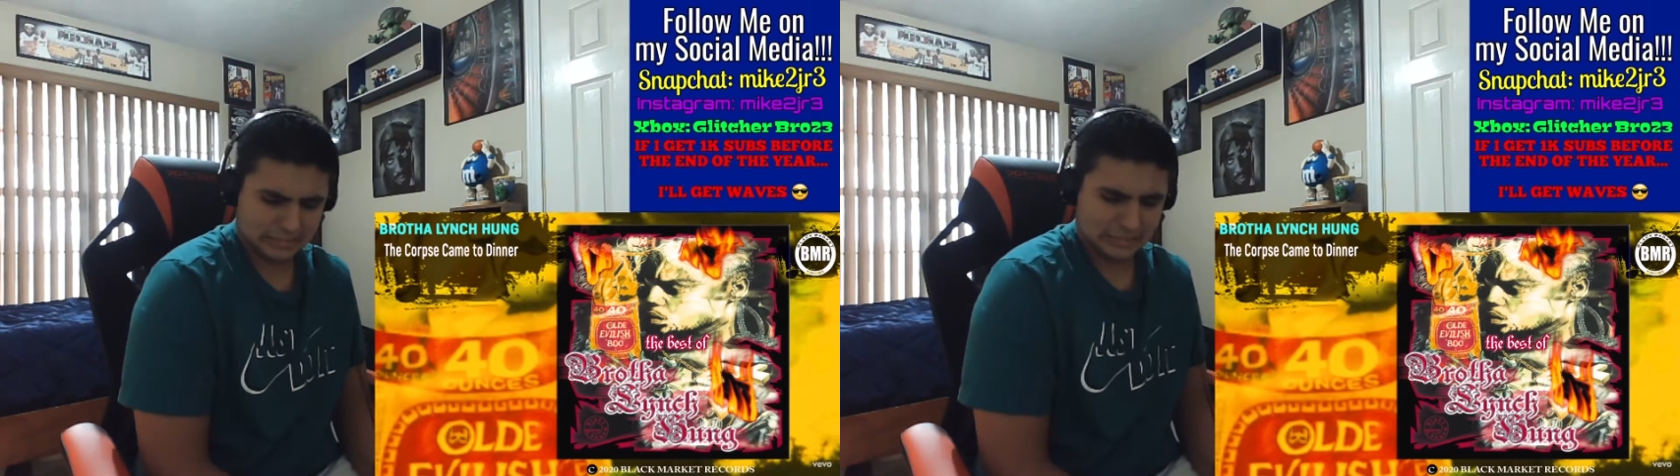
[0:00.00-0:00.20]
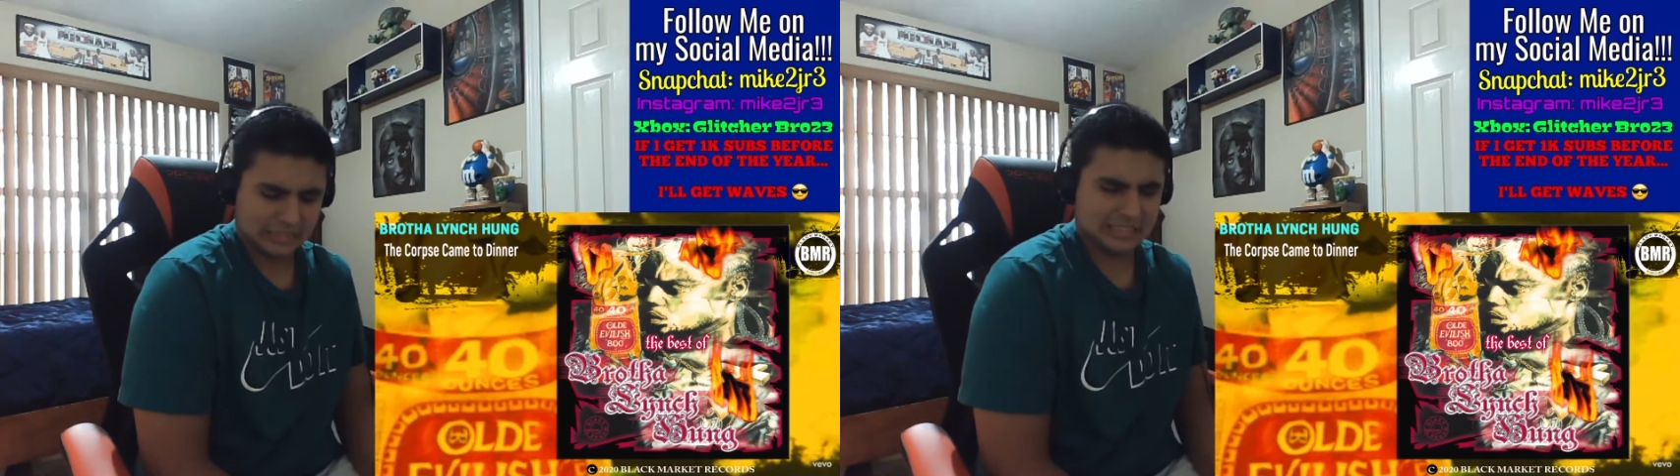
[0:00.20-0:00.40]

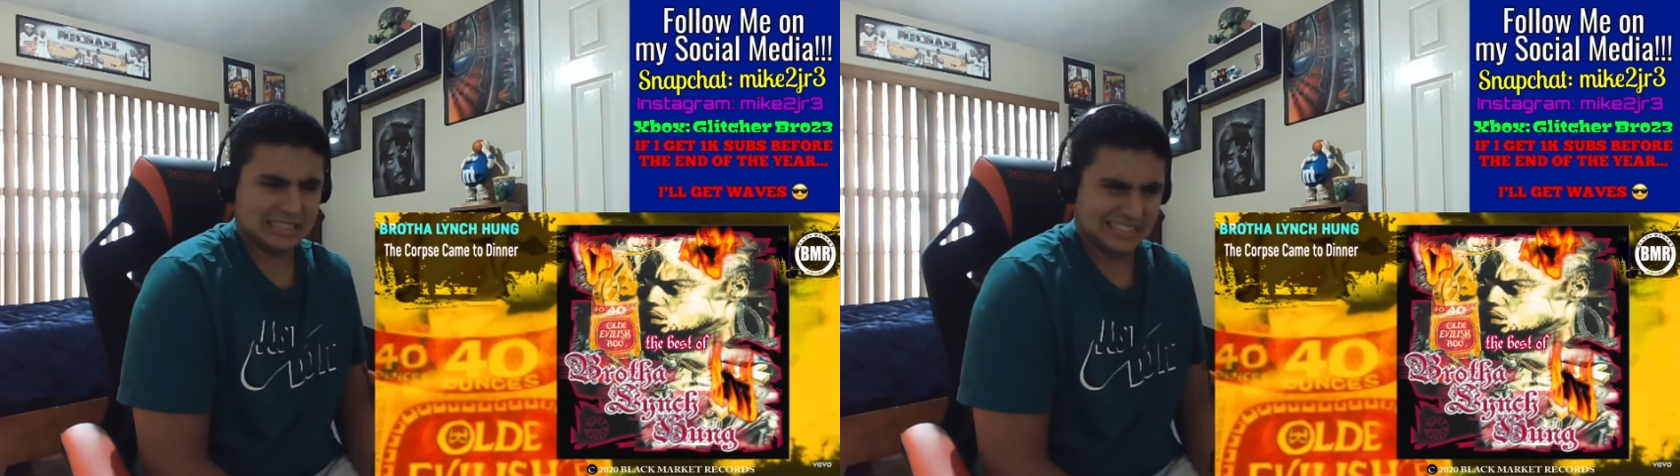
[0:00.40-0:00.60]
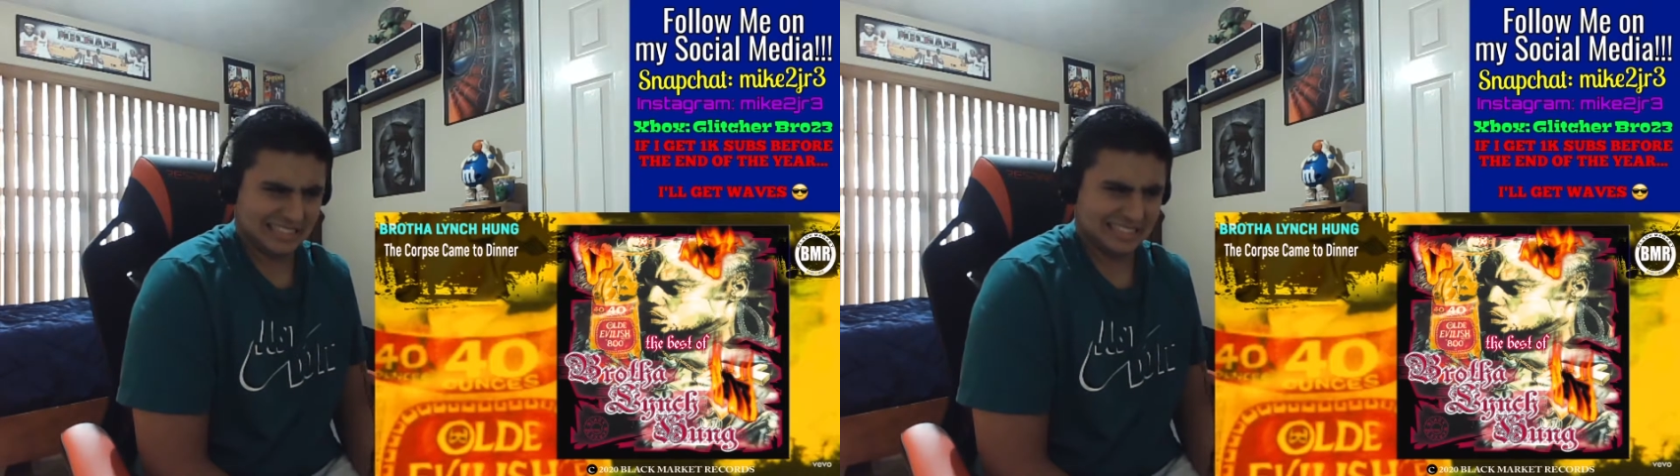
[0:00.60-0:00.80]
Of course,
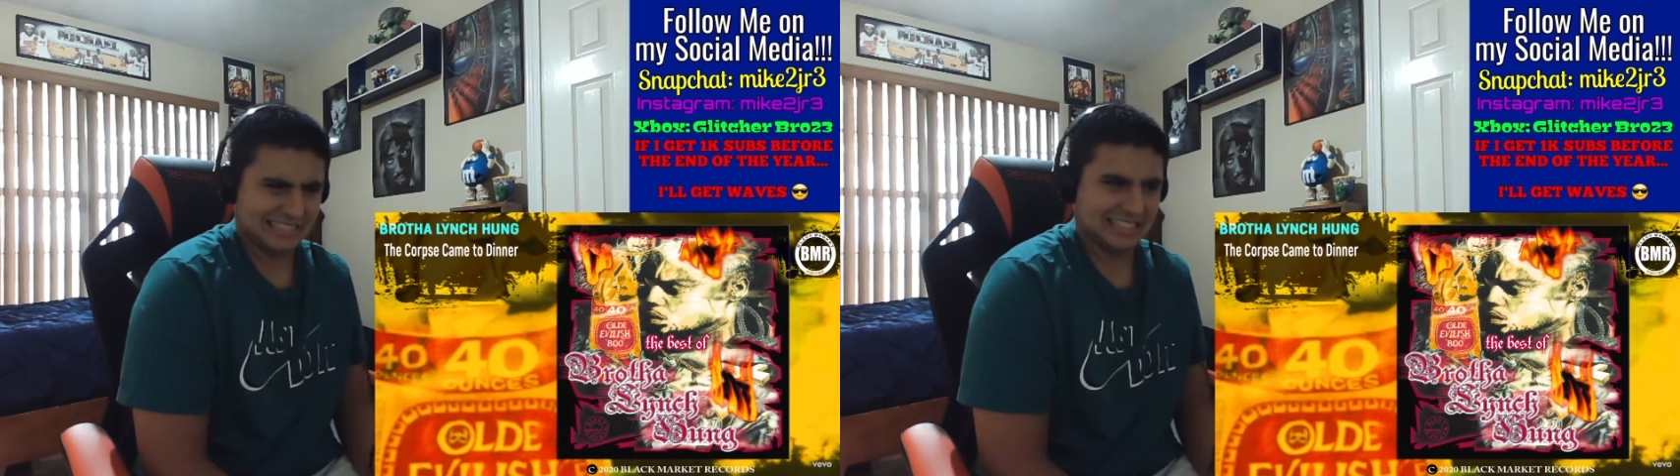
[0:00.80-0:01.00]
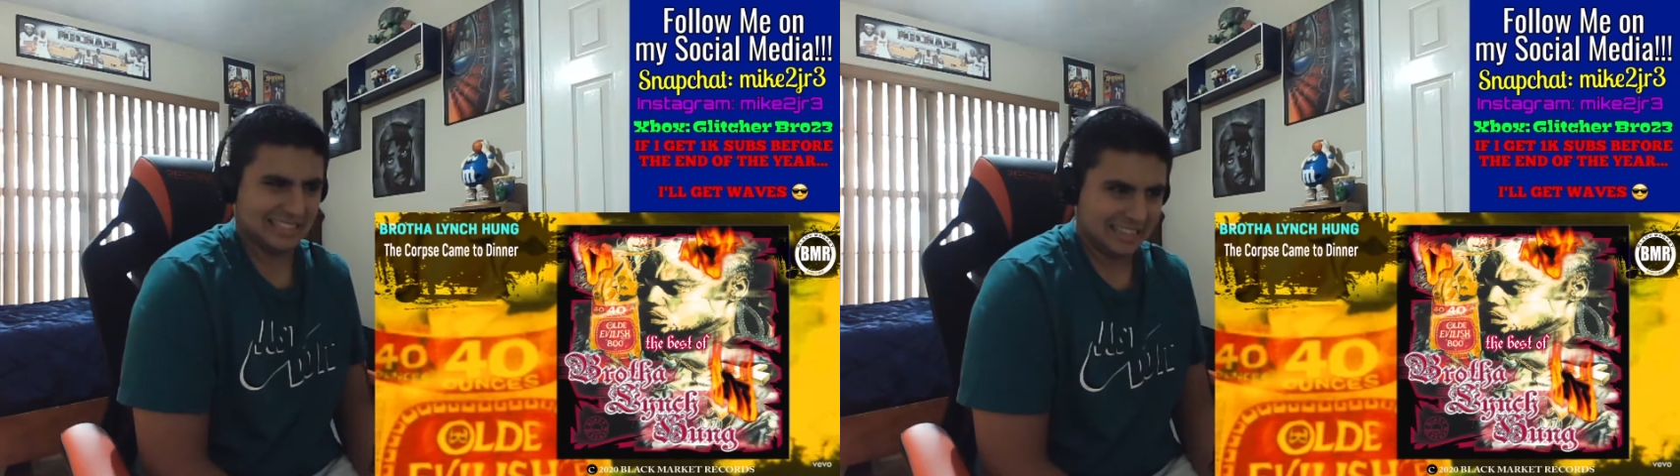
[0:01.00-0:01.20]
you can't
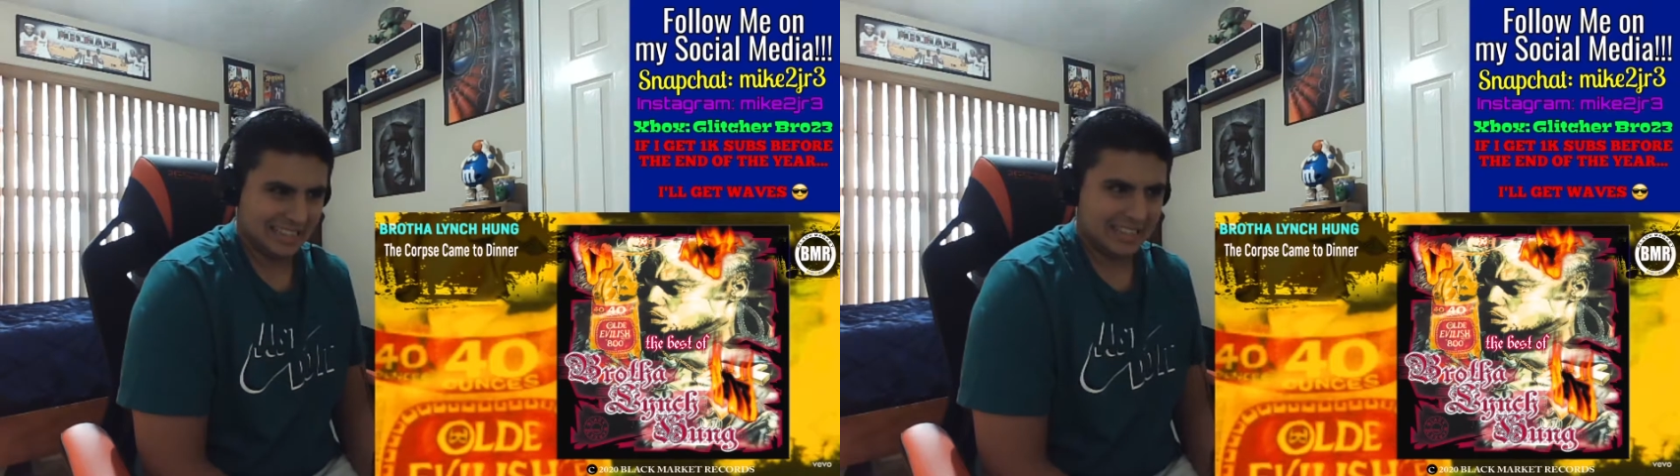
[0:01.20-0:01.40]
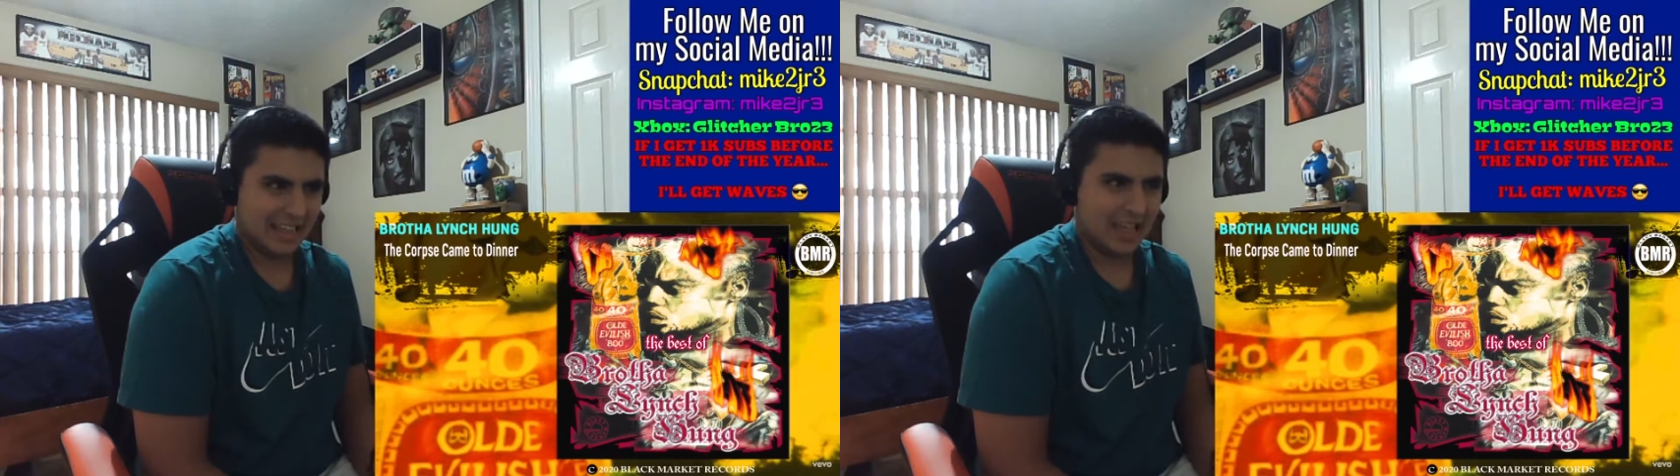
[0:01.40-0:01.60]
find that.
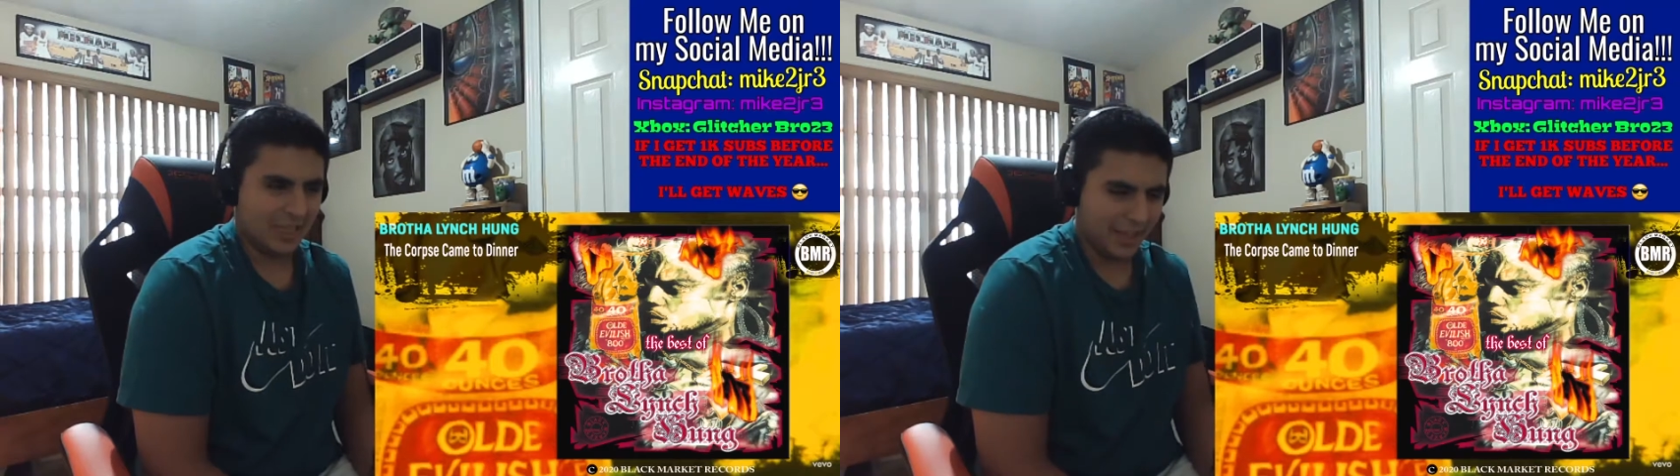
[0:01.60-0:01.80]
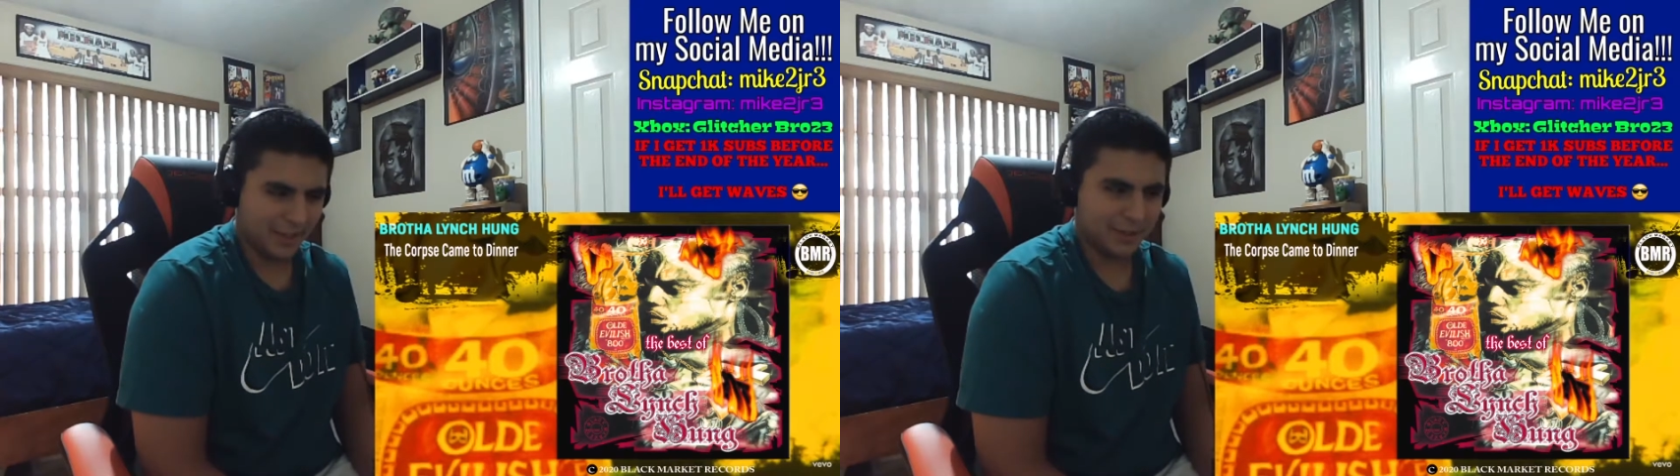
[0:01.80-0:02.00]
Don't have a
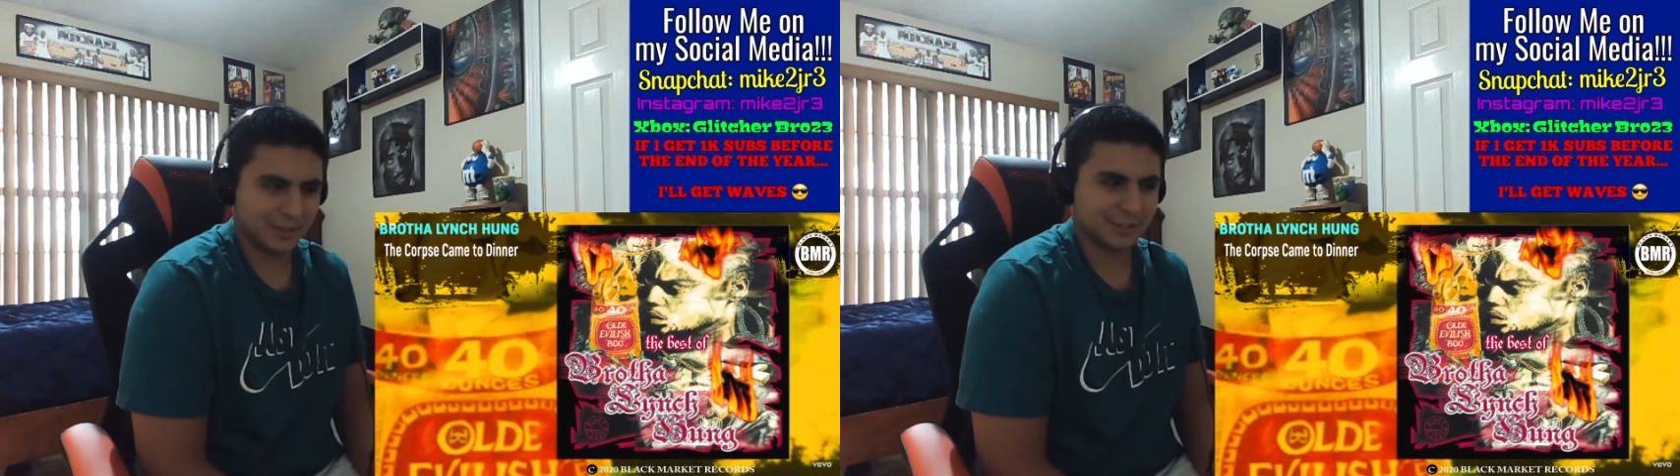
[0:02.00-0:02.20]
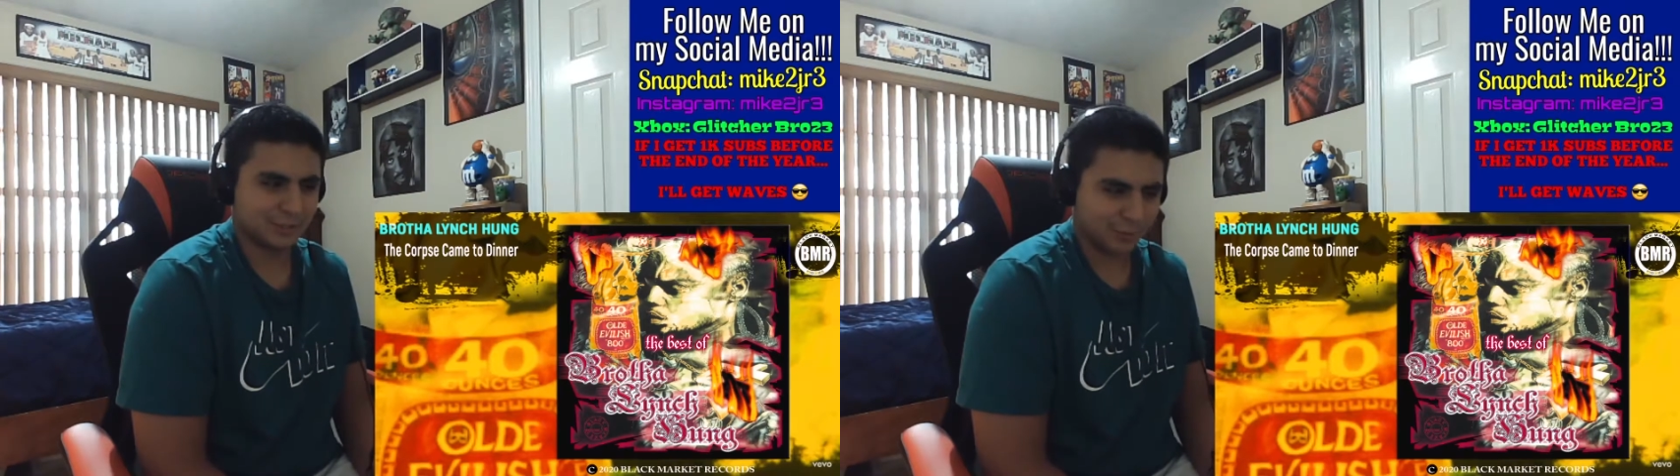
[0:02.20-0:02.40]
t-shirt
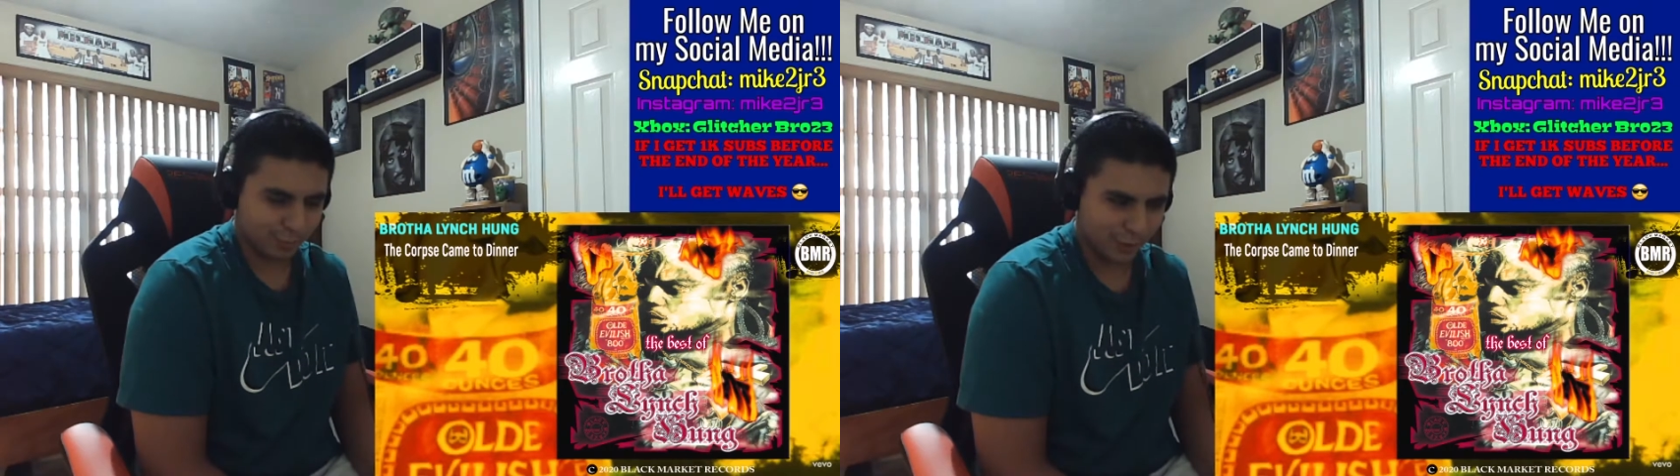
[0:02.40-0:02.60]
like that.